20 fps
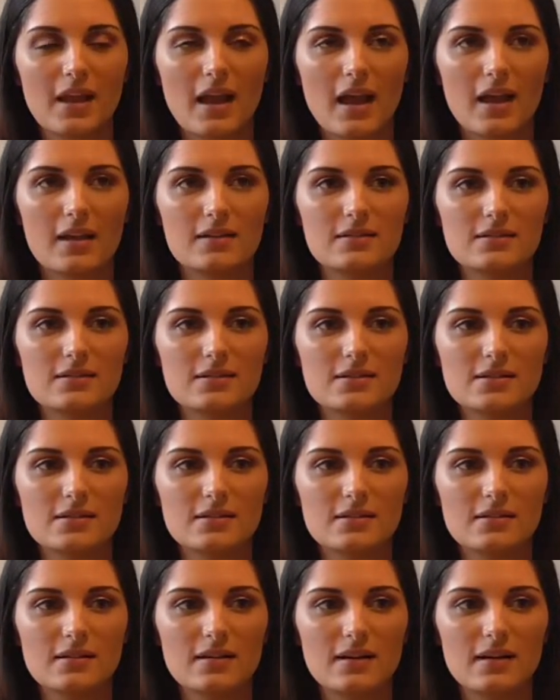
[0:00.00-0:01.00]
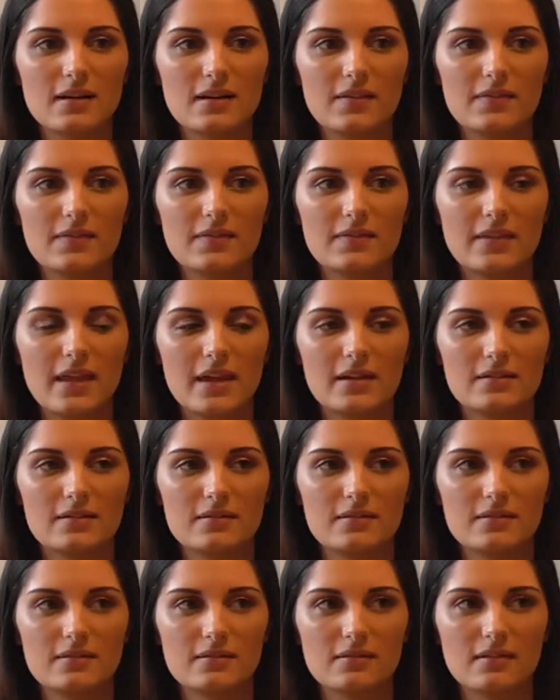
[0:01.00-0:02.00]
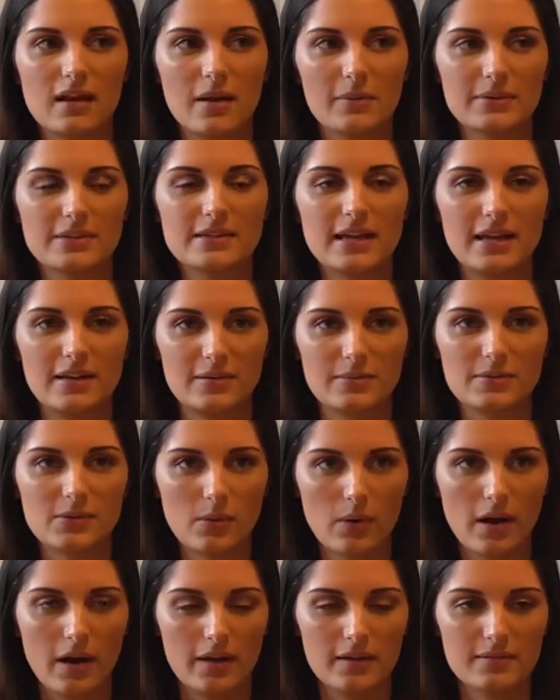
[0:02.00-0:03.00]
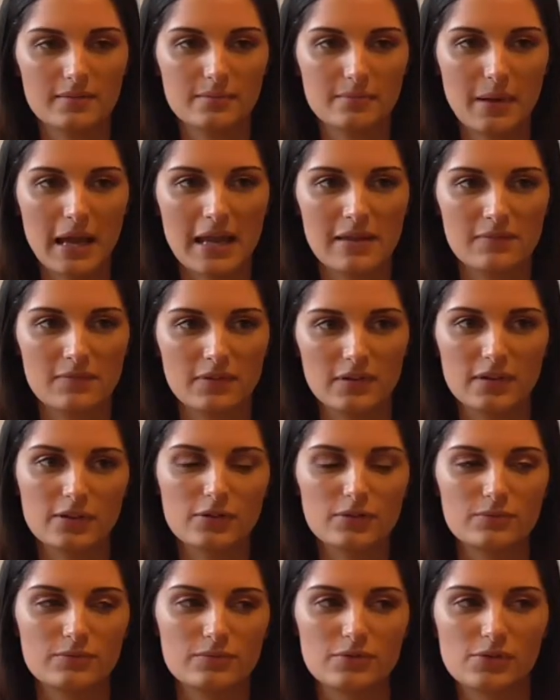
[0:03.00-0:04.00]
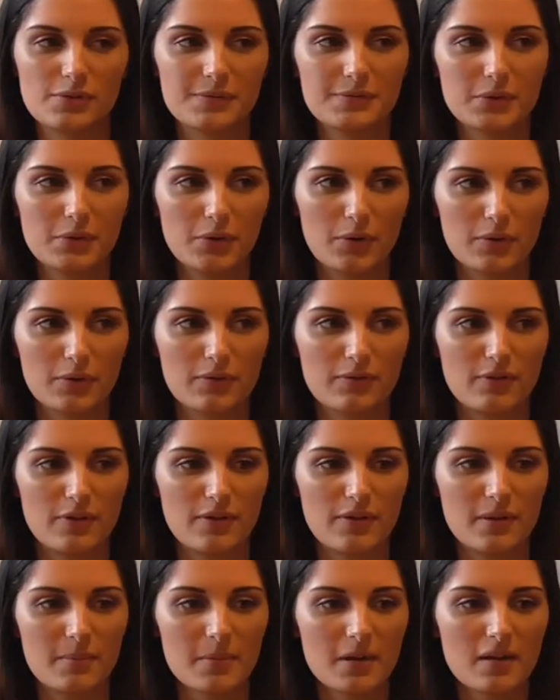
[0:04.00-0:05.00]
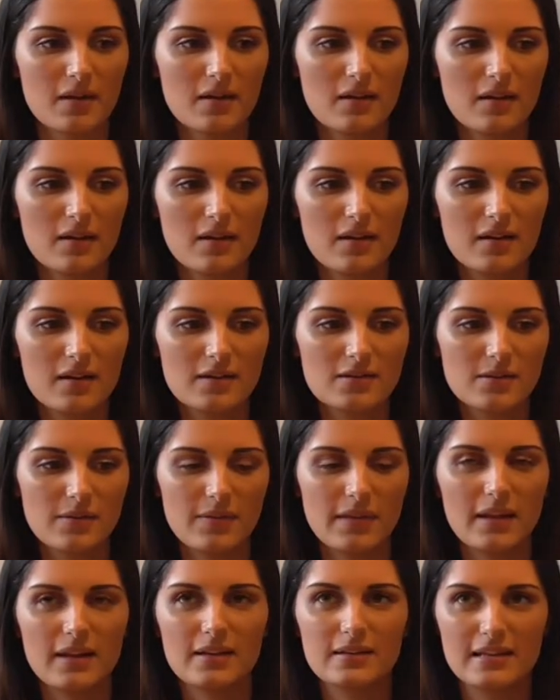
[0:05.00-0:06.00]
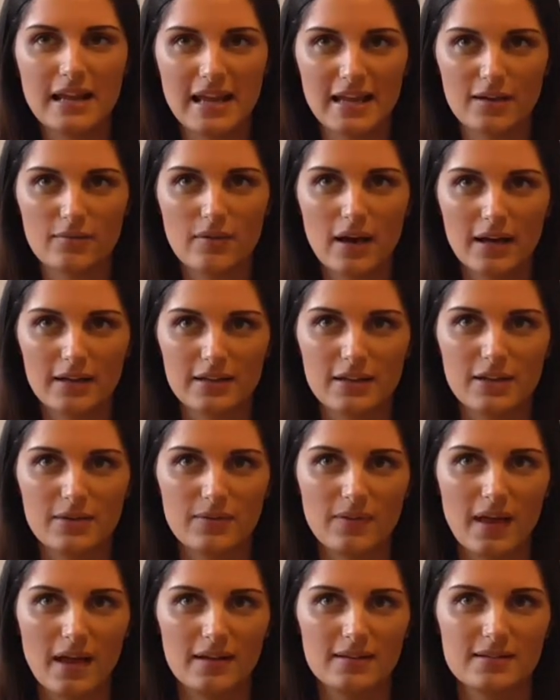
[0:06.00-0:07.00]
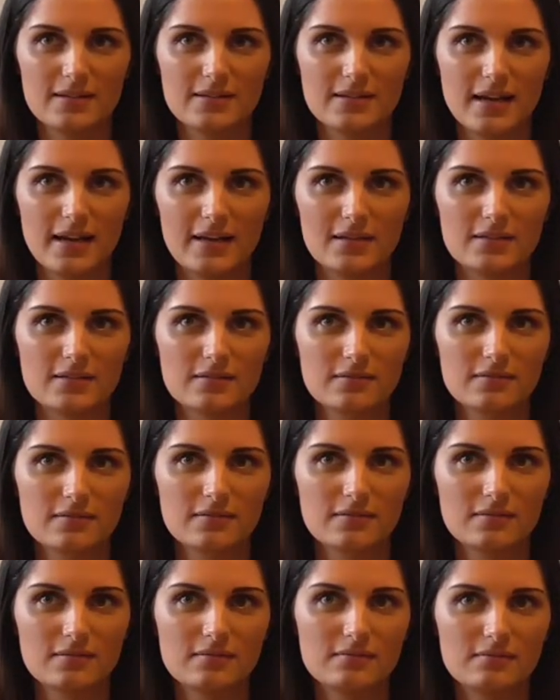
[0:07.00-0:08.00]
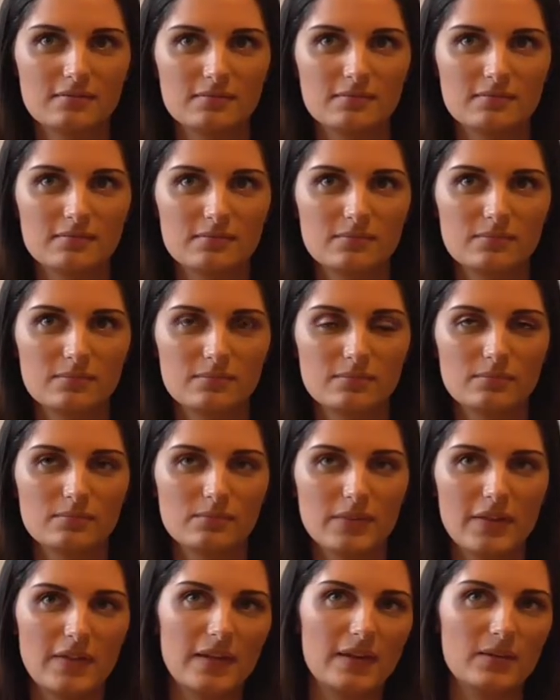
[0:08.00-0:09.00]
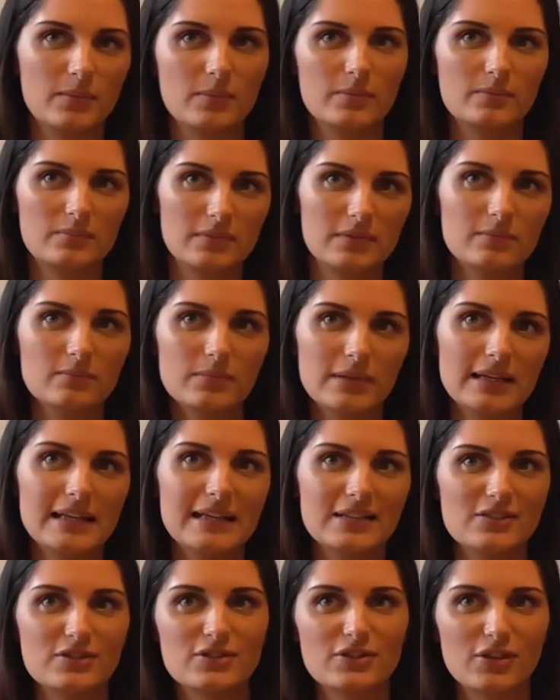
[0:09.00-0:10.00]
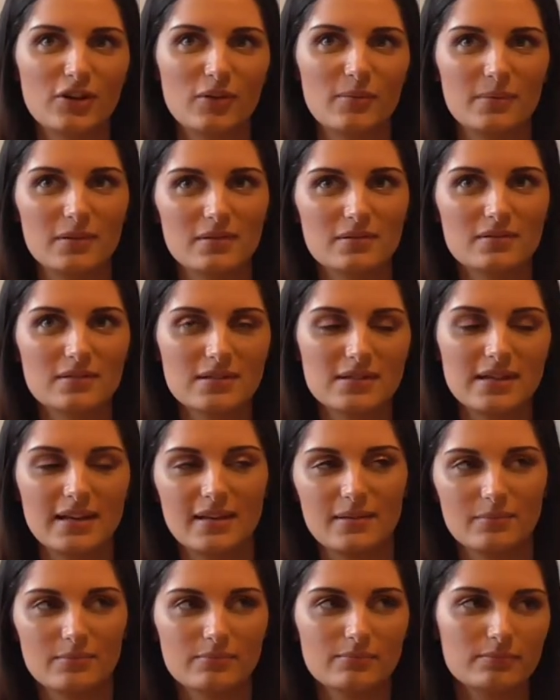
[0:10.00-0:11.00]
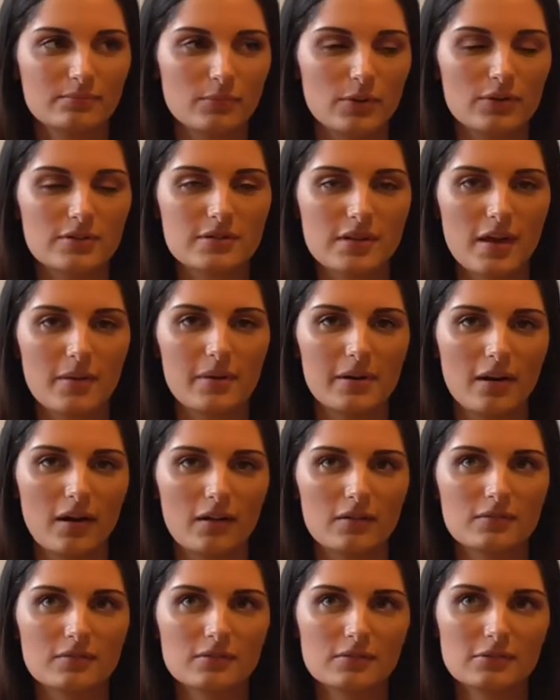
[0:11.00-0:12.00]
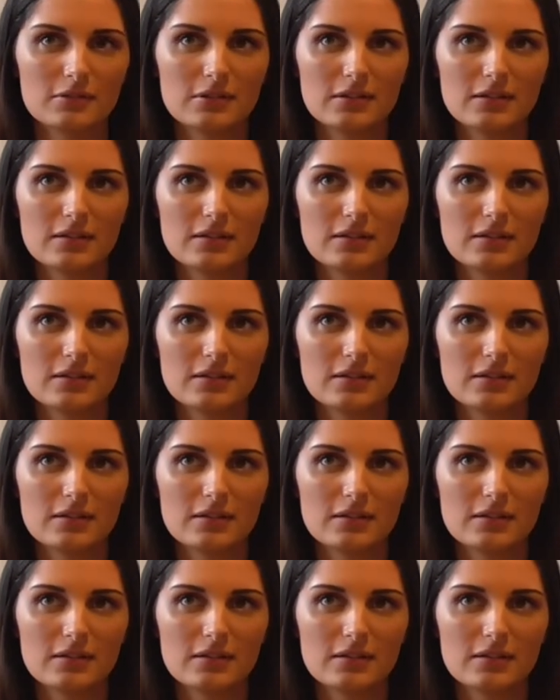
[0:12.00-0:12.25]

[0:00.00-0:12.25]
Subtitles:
And then I was saying it was quite painful, I couldn't sort of talk through them. So I think Nick rang you then and said, we think we need you to come and see what's going on.